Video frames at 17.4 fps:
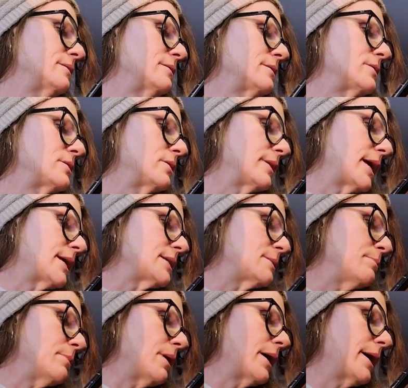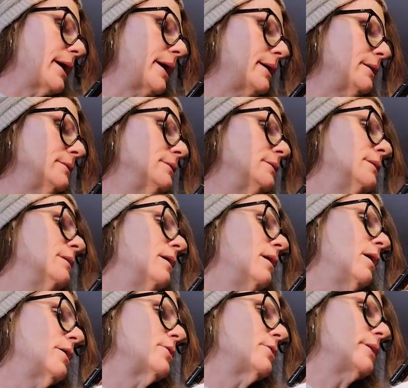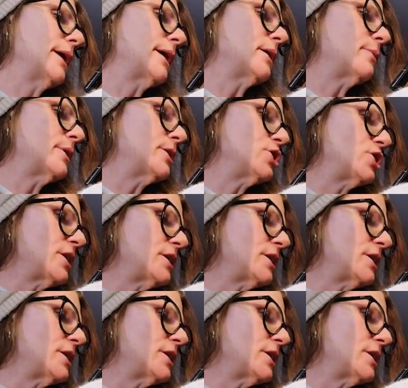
So that's my other language.